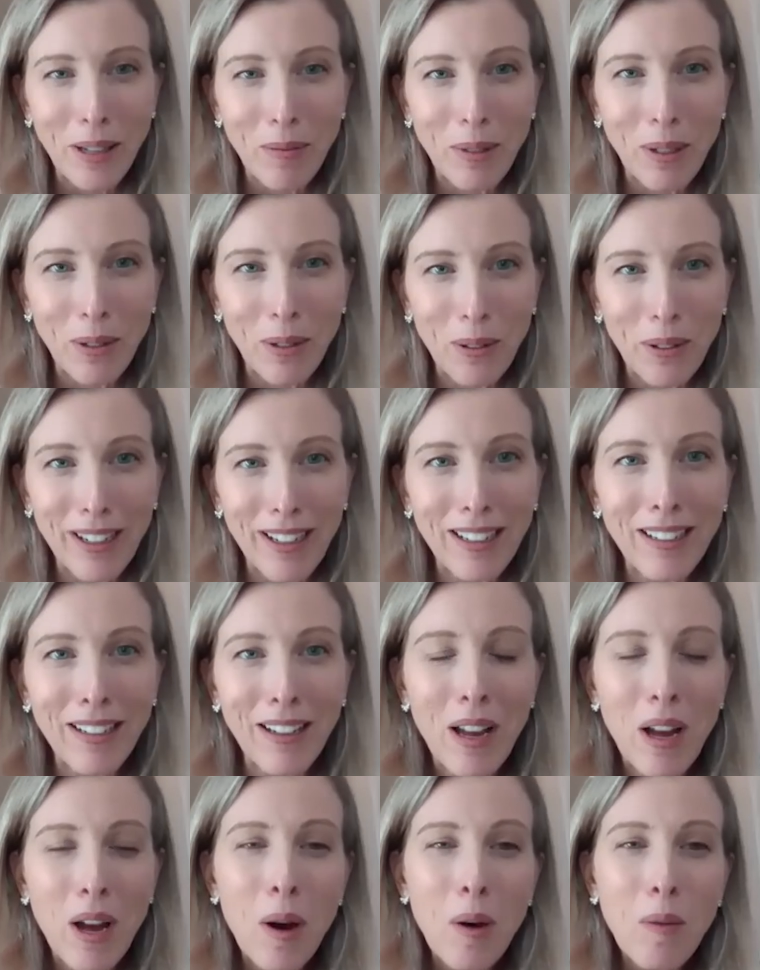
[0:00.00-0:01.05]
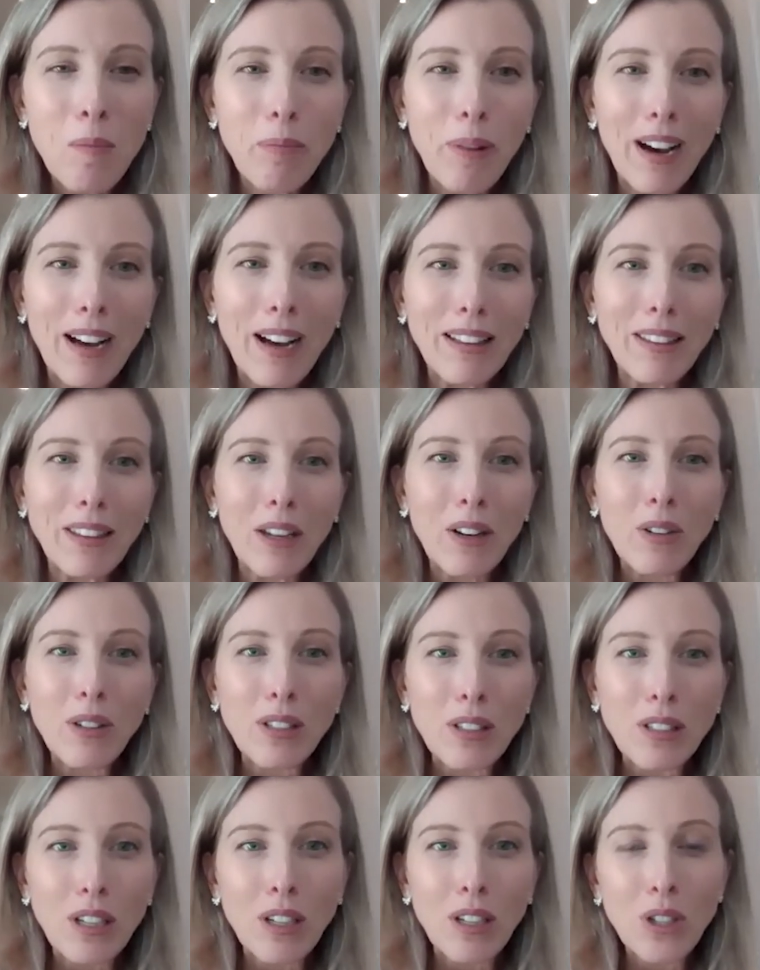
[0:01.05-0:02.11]
I'm a lawyer, but there are
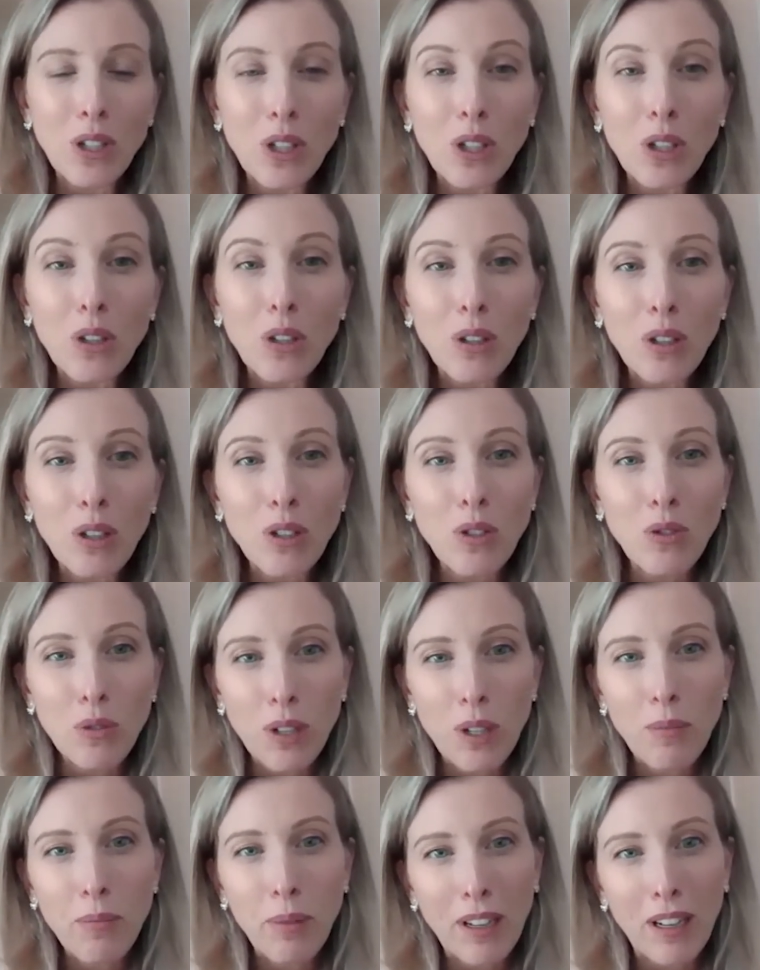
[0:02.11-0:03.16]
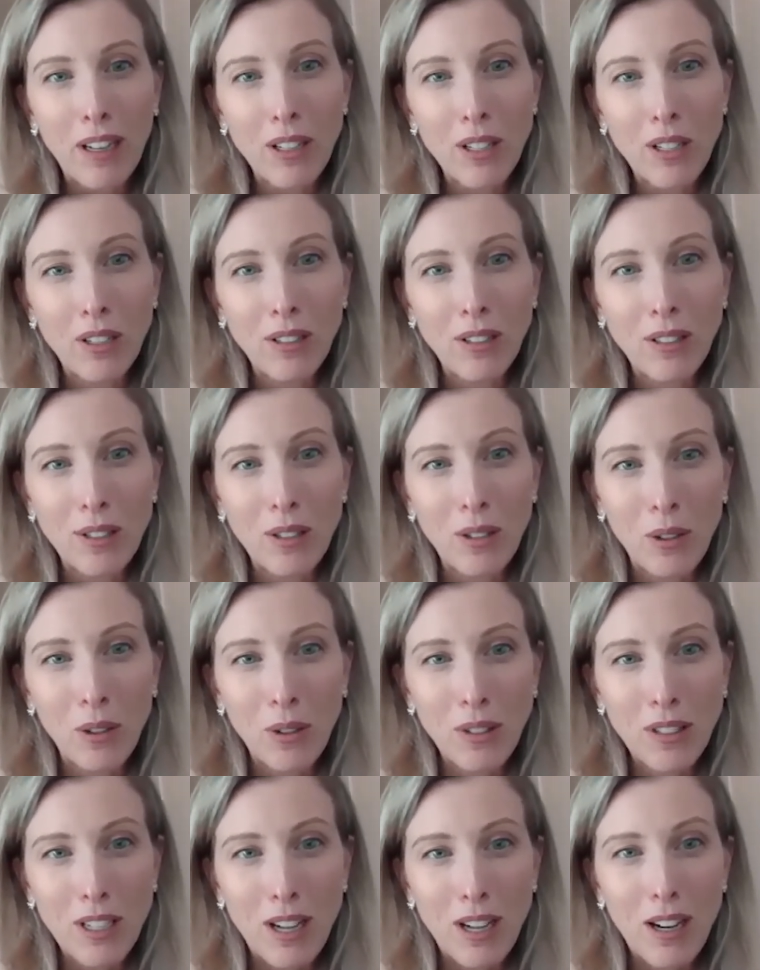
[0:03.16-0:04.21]
such huge repercussions
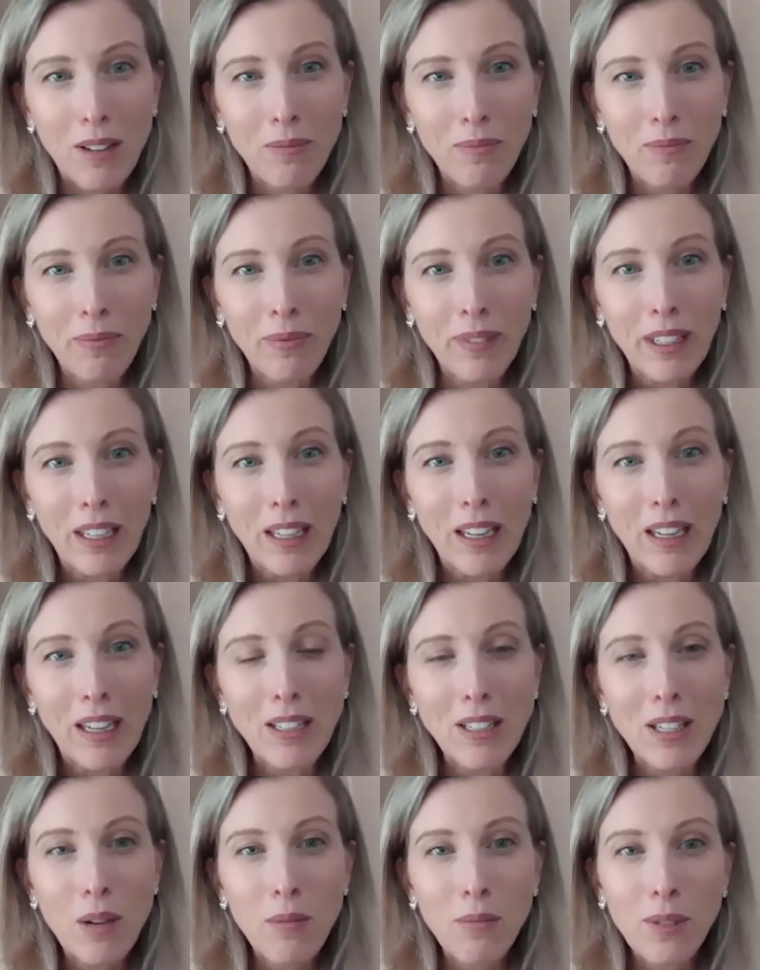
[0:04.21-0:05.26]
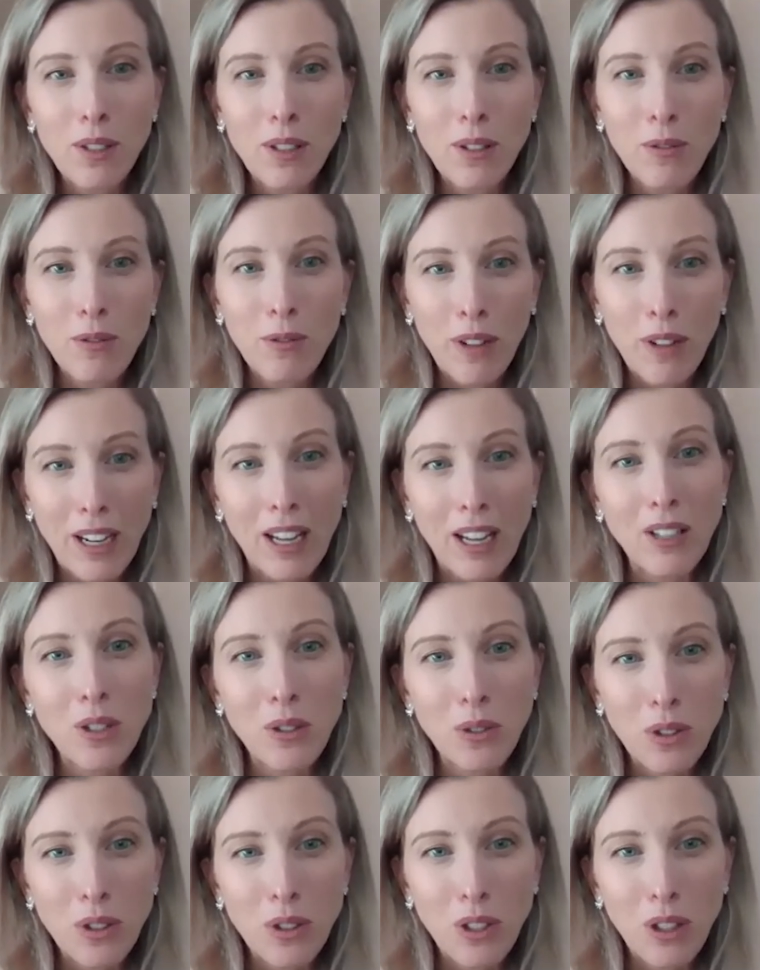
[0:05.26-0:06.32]
long-term in terms of
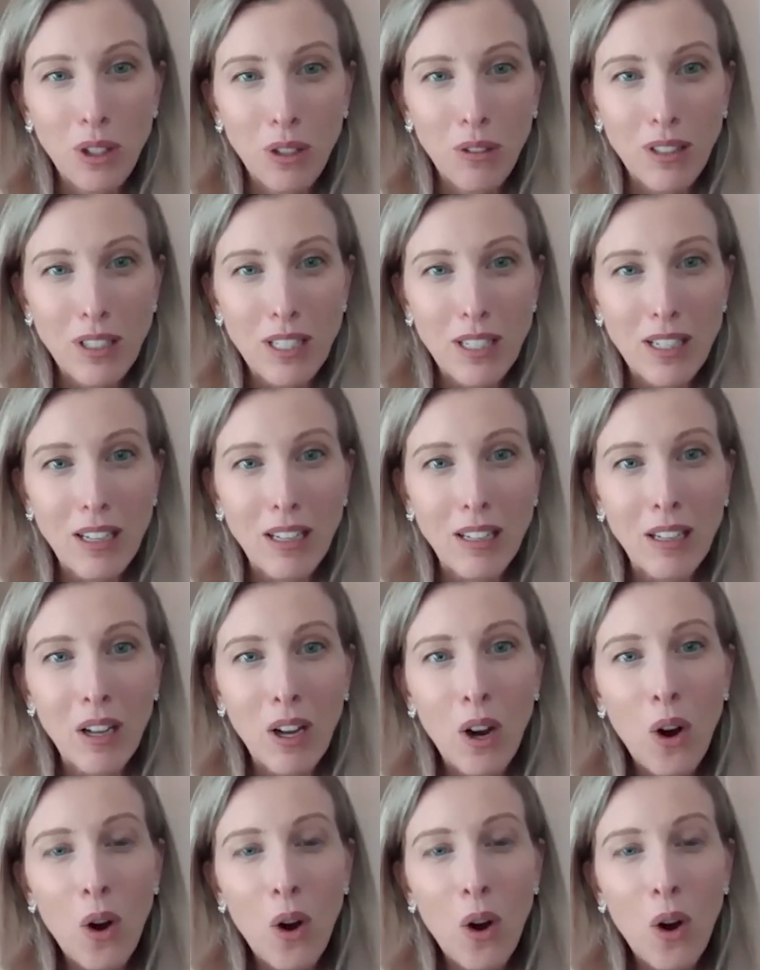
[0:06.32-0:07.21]
financial security.